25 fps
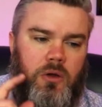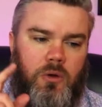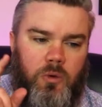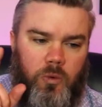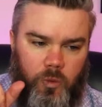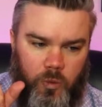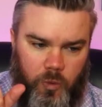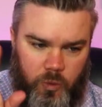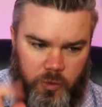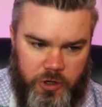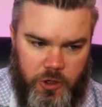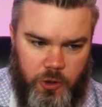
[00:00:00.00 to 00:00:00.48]

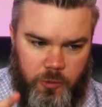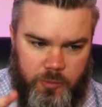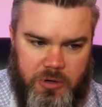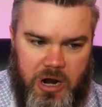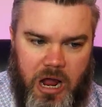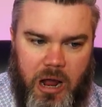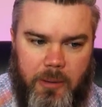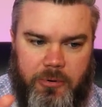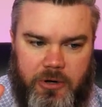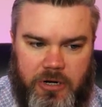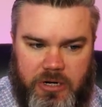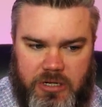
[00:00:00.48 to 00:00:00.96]
Real
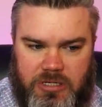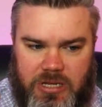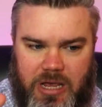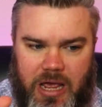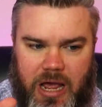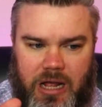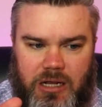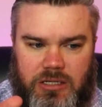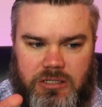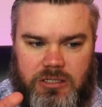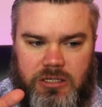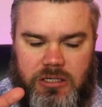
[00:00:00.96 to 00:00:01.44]
property
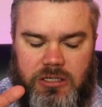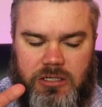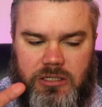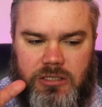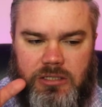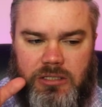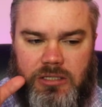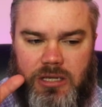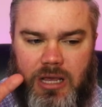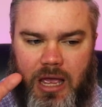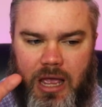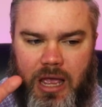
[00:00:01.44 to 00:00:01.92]

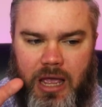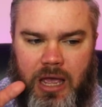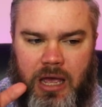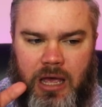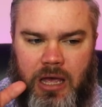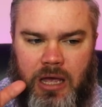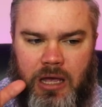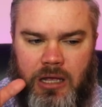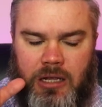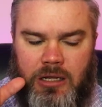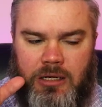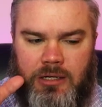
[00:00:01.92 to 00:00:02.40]
taxes
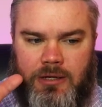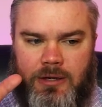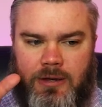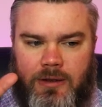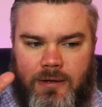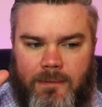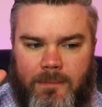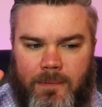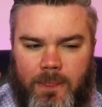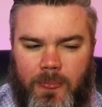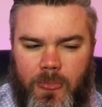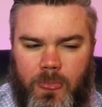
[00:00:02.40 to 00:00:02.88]
and
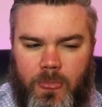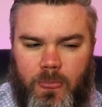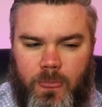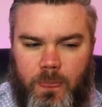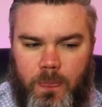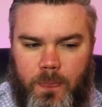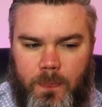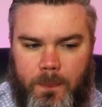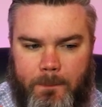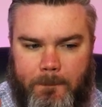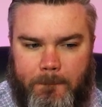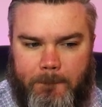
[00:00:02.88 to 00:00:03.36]

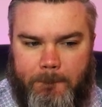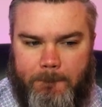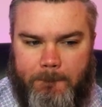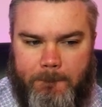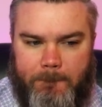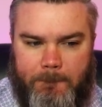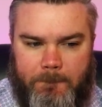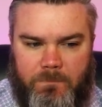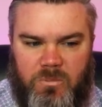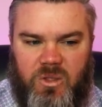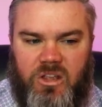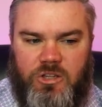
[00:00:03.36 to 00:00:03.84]

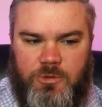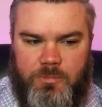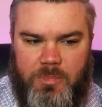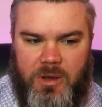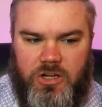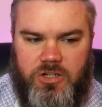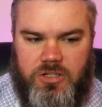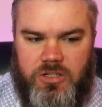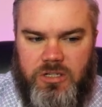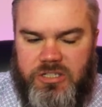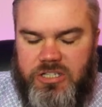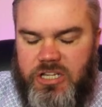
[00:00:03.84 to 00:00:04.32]

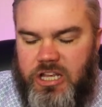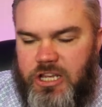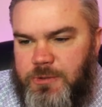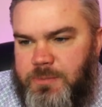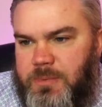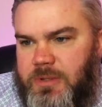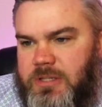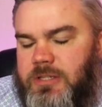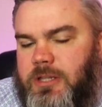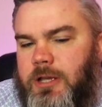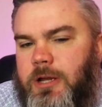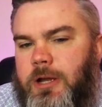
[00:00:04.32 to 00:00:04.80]
special
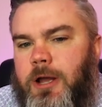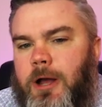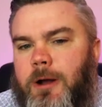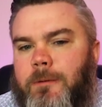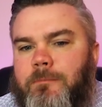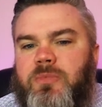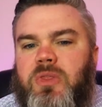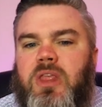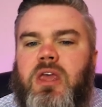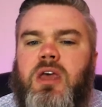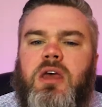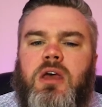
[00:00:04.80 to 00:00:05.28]
assessments. There you go.
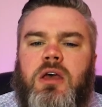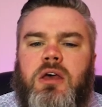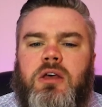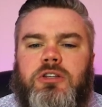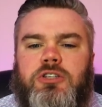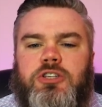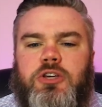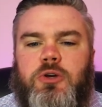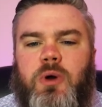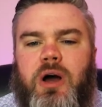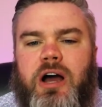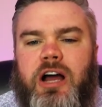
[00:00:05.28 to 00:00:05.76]

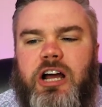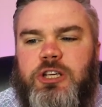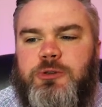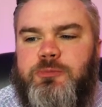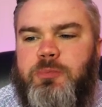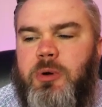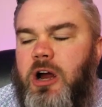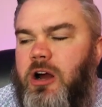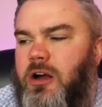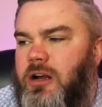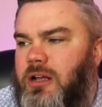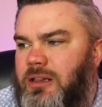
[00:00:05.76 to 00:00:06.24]
Two highest
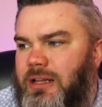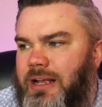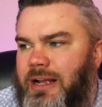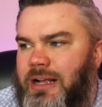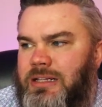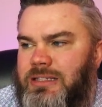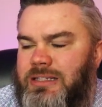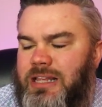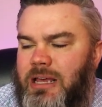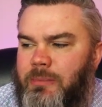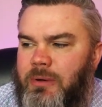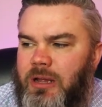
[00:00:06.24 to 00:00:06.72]
priority
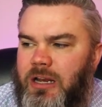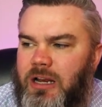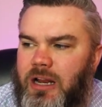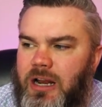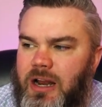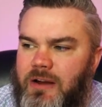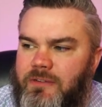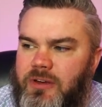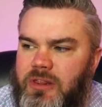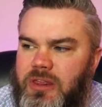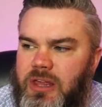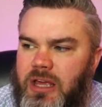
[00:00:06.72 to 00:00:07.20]
liens. They beat out
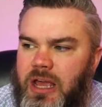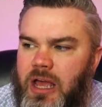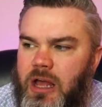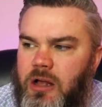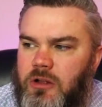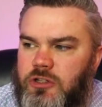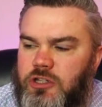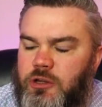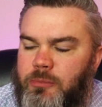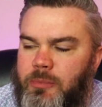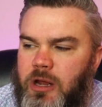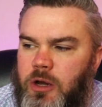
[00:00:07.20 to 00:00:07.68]
everything
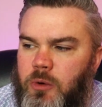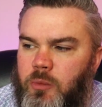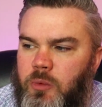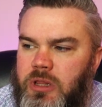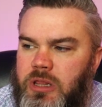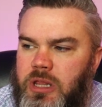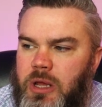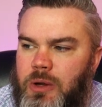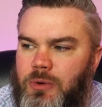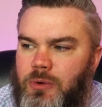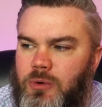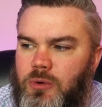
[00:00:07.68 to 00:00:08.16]
else, no matter when
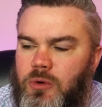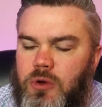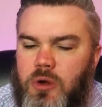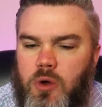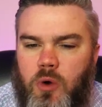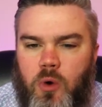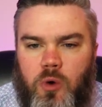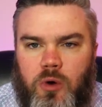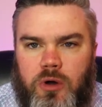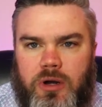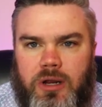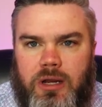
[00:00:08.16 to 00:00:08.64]
they were
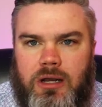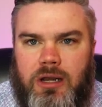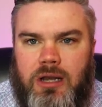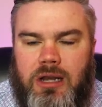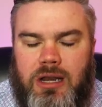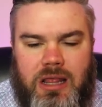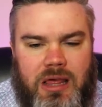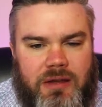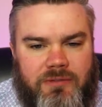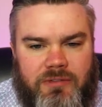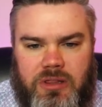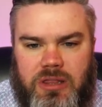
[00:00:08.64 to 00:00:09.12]
recorded, and
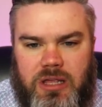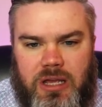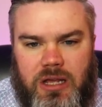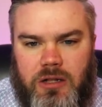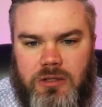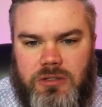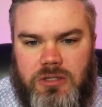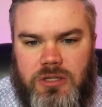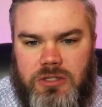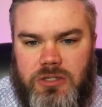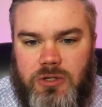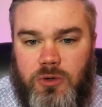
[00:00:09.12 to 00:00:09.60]
everything
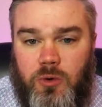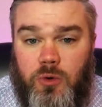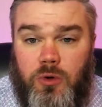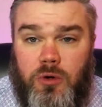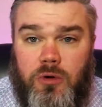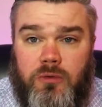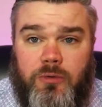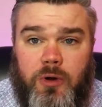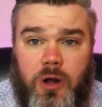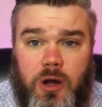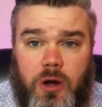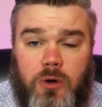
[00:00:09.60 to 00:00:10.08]
else is in order
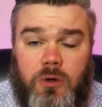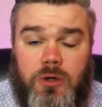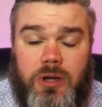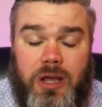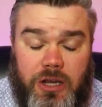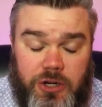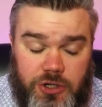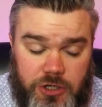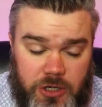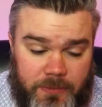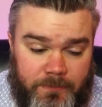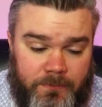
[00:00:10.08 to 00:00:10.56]
of
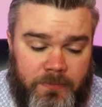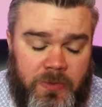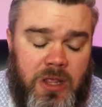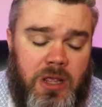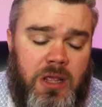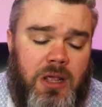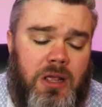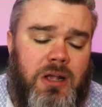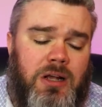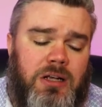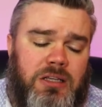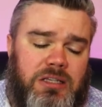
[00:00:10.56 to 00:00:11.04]
recordation,
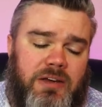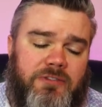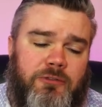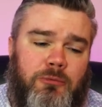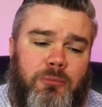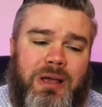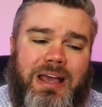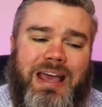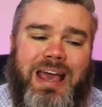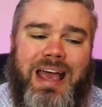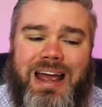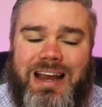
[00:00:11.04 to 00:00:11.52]
except for
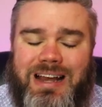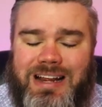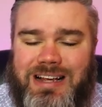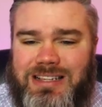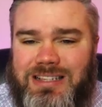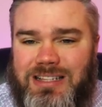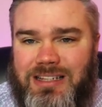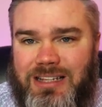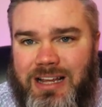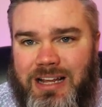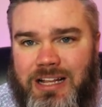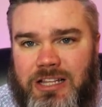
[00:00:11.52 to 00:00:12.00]

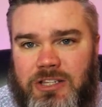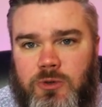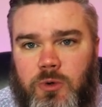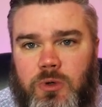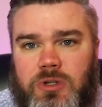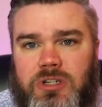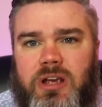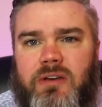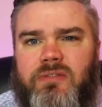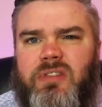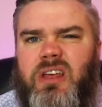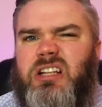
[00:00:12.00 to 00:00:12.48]
mechanics liens,
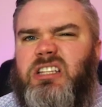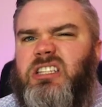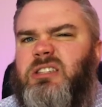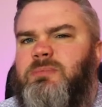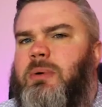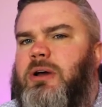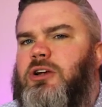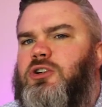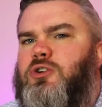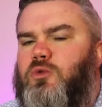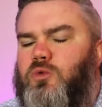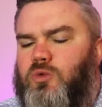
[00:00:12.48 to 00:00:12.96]
which have that
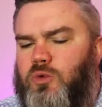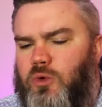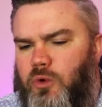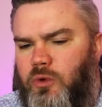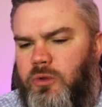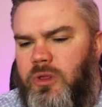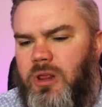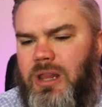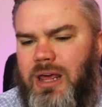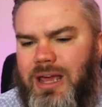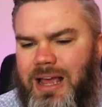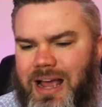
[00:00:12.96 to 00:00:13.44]
special rule
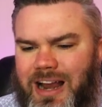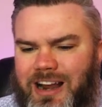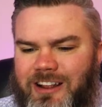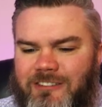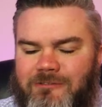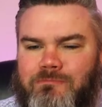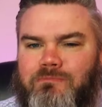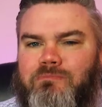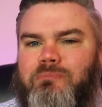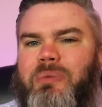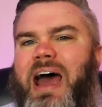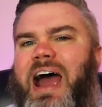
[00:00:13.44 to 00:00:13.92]
that they kind
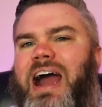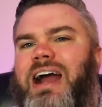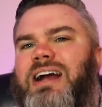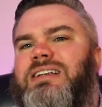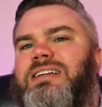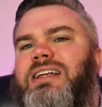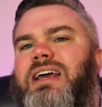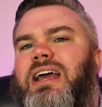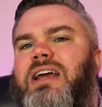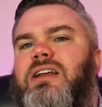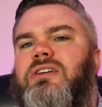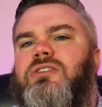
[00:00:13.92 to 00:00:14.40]
of
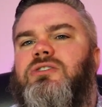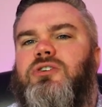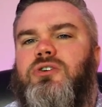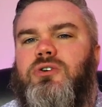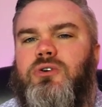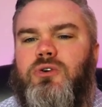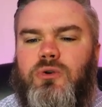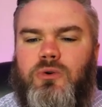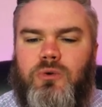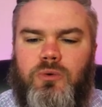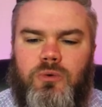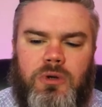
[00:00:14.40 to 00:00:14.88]
backdate
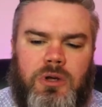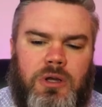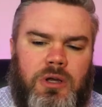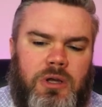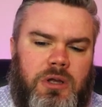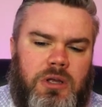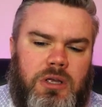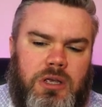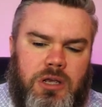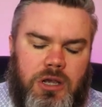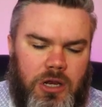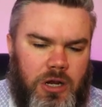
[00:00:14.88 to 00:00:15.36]
to,
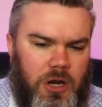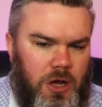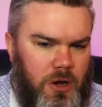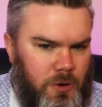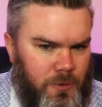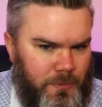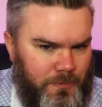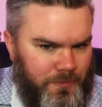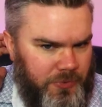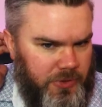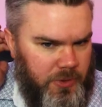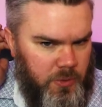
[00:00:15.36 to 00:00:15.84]

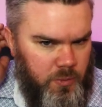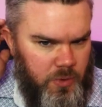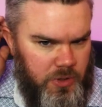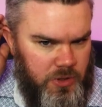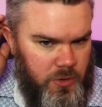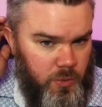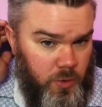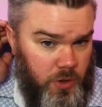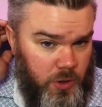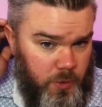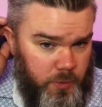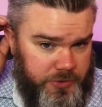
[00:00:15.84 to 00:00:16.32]
when
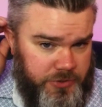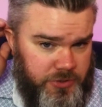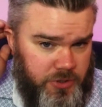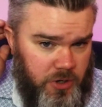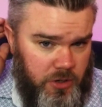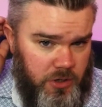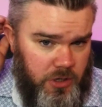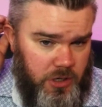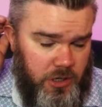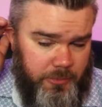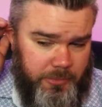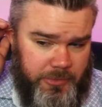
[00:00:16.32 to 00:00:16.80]
the work was
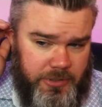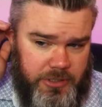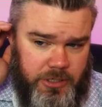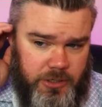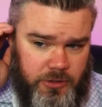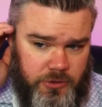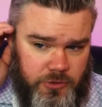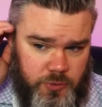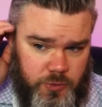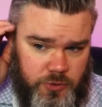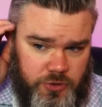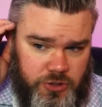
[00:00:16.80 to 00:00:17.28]
started and
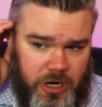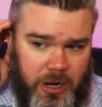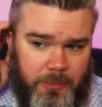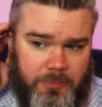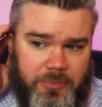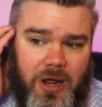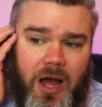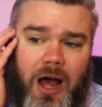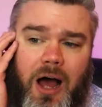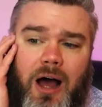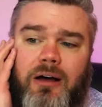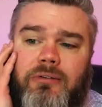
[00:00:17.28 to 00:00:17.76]
materials were dropped
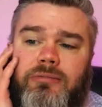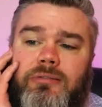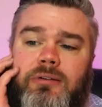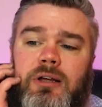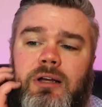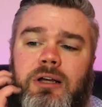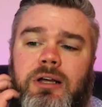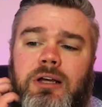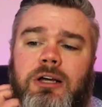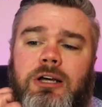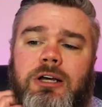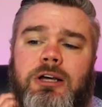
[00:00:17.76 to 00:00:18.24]
off.
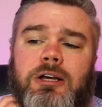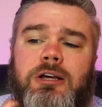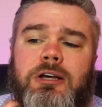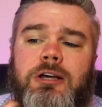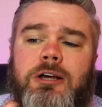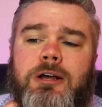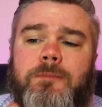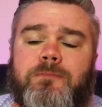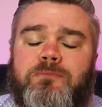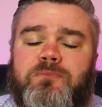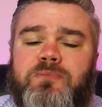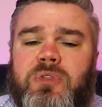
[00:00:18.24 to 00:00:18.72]

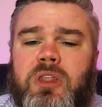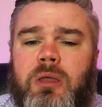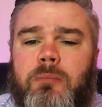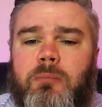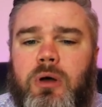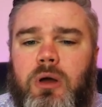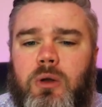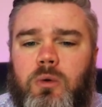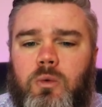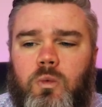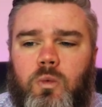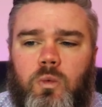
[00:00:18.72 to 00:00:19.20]

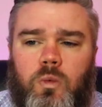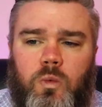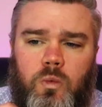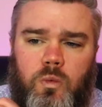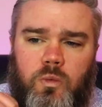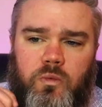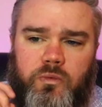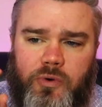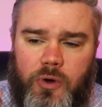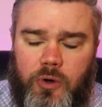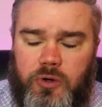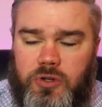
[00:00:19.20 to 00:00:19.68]
But
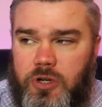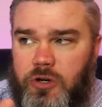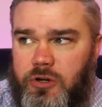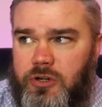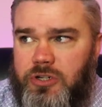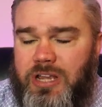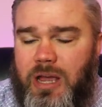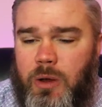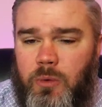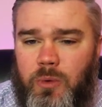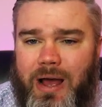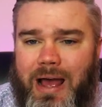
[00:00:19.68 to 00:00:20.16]
folks,
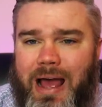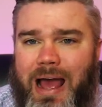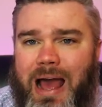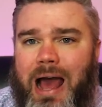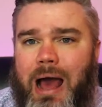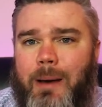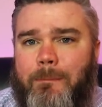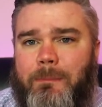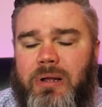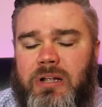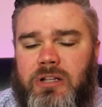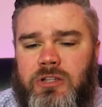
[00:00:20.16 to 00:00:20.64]
understand what
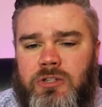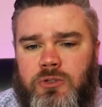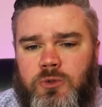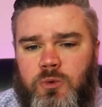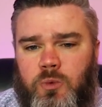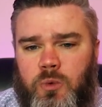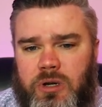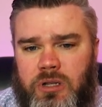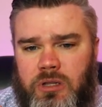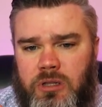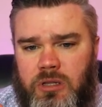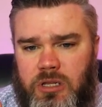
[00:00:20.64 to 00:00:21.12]
happens
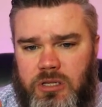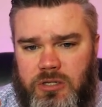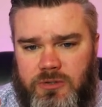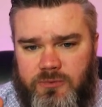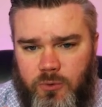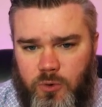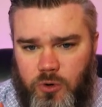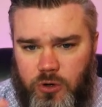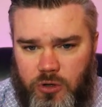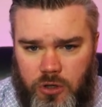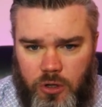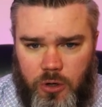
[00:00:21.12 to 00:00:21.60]
when this
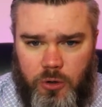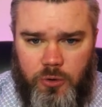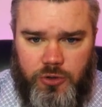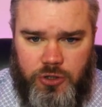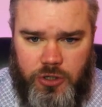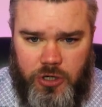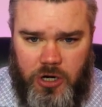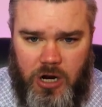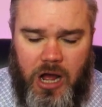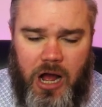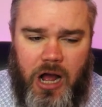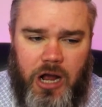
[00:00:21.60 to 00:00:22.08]

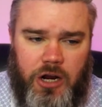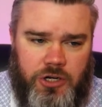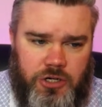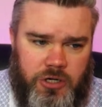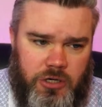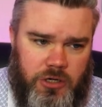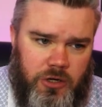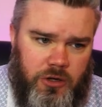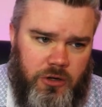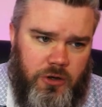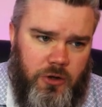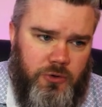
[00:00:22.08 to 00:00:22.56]
foreclosure
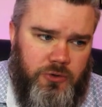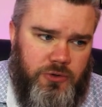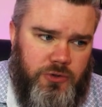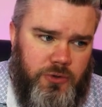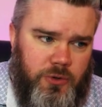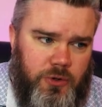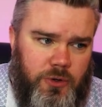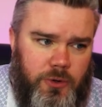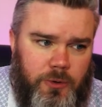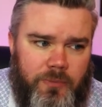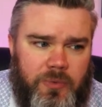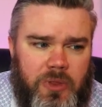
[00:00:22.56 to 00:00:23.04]
auction goes
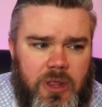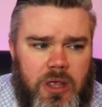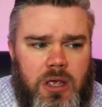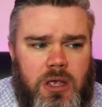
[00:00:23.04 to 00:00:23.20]
through.